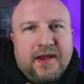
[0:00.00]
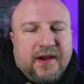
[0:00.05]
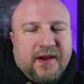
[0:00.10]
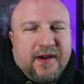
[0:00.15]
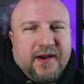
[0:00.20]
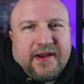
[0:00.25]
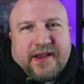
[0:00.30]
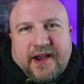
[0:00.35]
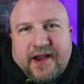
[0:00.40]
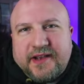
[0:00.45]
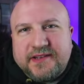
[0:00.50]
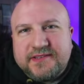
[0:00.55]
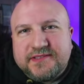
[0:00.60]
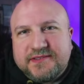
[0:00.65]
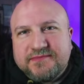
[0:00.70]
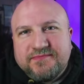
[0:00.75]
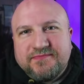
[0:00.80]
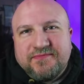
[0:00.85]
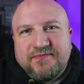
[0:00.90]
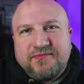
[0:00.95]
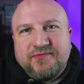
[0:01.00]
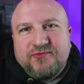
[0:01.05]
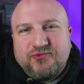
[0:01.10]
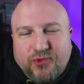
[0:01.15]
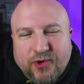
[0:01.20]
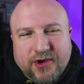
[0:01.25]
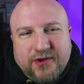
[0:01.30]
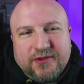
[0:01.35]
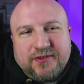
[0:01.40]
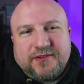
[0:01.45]
right, guys,
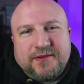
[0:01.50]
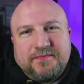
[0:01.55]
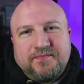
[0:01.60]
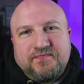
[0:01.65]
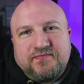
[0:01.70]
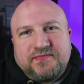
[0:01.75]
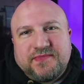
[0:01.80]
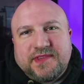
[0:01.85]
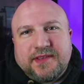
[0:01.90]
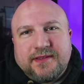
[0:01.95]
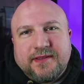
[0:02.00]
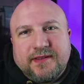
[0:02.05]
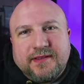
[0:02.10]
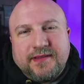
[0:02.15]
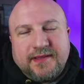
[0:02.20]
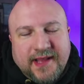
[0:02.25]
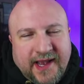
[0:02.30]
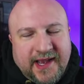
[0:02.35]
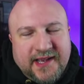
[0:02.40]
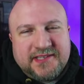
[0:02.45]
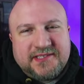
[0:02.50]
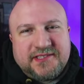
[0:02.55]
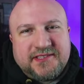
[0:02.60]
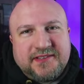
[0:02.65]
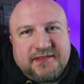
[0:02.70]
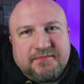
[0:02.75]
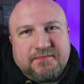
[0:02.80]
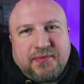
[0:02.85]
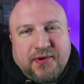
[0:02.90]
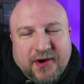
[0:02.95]
welcome to the
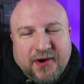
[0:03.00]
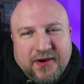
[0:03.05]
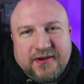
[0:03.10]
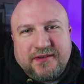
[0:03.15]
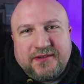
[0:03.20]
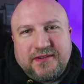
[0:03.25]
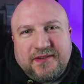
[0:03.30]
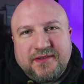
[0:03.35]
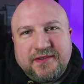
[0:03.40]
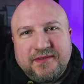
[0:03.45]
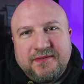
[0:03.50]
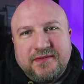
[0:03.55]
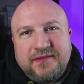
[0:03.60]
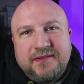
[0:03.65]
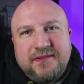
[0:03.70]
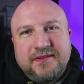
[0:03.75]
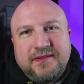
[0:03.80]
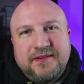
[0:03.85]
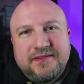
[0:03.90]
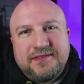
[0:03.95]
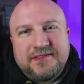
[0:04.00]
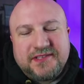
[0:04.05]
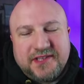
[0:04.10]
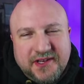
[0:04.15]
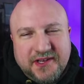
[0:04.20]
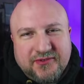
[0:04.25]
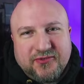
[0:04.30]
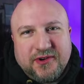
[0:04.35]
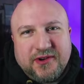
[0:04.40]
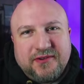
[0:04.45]
last part,
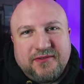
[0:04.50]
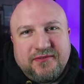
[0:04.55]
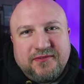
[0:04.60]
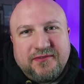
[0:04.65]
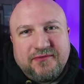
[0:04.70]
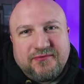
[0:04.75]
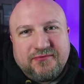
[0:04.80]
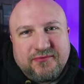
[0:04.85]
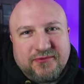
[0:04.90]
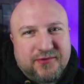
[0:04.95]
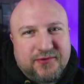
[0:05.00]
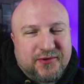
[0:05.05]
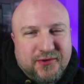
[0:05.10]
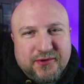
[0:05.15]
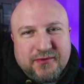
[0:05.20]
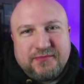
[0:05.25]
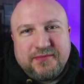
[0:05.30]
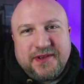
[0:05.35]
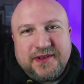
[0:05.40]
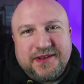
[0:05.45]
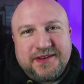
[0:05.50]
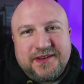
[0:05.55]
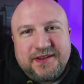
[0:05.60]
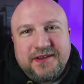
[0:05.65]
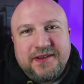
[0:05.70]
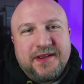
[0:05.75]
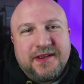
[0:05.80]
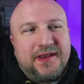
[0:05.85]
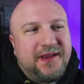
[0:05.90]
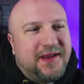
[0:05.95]
secret recruitment.
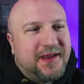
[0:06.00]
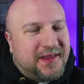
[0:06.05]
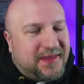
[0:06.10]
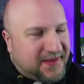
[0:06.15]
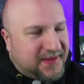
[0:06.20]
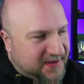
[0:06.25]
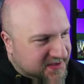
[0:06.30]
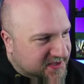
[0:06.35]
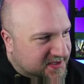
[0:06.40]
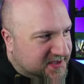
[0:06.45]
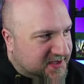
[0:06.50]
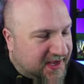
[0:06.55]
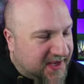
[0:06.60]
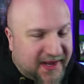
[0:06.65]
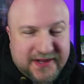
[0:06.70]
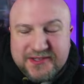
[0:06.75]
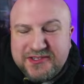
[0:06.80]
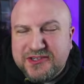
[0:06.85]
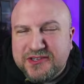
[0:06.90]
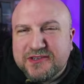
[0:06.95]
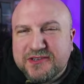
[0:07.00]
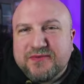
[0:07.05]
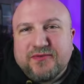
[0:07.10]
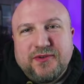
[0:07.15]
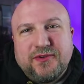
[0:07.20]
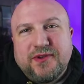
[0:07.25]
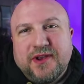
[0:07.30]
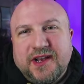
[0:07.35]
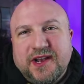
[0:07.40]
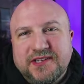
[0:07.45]
This is again just for
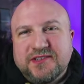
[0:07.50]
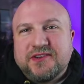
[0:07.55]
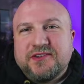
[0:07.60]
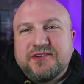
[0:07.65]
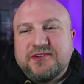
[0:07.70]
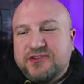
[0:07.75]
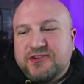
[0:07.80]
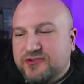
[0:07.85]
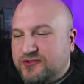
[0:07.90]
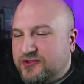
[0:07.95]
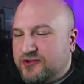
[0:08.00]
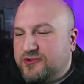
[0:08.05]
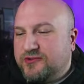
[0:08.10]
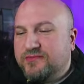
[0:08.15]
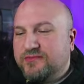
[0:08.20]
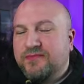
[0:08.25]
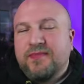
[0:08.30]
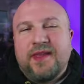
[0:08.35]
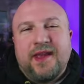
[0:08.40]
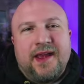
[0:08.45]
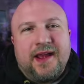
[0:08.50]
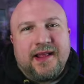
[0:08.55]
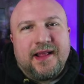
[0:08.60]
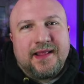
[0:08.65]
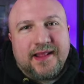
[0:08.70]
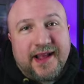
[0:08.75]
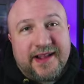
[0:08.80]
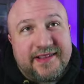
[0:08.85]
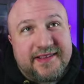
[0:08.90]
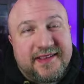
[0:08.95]
you guys on YouTube.
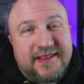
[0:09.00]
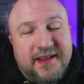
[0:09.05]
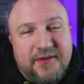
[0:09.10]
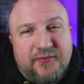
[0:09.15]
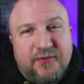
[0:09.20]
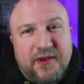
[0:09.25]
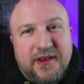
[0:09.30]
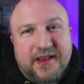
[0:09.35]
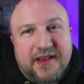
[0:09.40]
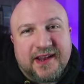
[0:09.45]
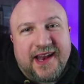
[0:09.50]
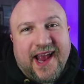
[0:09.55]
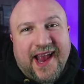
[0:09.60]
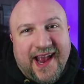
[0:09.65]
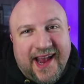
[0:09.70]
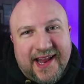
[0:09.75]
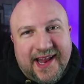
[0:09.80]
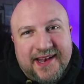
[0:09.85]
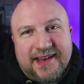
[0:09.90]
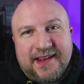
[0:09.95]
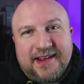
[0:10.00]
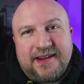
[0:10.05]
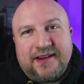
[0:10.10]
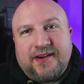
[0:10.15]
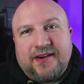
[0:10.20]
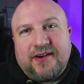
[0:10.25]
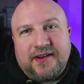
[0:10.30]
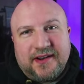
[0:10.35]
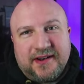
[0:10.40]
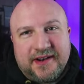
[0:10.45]
Let's see if we can end it
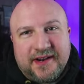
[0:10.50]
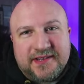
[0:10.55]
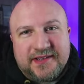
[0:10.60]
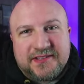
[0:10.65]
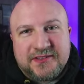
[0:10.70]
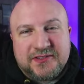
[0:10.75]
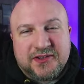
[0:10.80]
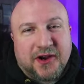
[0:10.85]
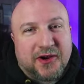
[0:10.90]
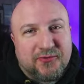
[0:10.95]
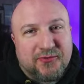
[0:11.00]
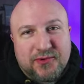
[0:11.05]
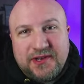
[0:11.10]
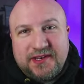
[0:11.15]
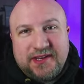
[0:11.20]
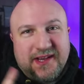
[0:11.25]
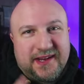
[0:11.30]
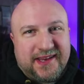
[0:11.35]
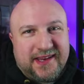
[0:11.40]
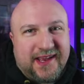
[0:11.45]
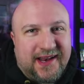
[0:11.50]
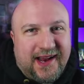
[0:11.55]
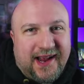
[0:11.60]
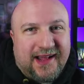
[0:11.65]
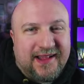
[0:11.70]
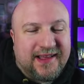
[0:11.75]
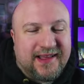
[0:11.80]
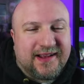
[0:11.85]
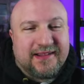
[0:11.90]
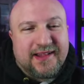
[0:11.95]
on an SSR. We did get
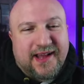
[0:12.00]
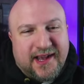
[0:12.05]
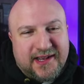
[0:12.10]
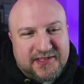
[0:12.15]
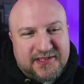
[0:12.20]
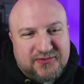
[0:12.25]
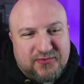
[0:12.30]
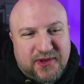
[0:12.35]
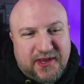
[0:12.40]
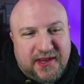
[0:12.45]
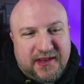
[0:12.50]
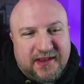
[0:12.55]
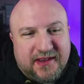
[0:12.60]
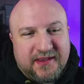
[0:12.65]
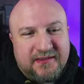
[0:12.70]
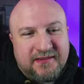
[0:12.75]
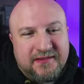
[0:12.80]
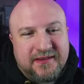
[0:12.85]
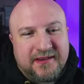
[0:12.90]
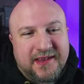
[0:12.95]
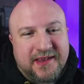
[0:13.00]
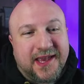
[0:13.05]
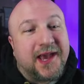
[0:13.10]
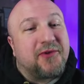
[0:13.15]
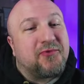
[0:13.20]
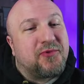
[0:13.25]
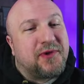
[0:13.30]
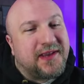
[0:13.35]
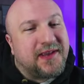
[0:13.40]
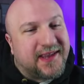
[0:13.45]
elegg last week. Can
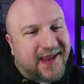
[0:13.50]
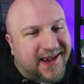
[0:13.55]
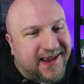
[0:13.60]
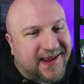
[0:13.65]
we get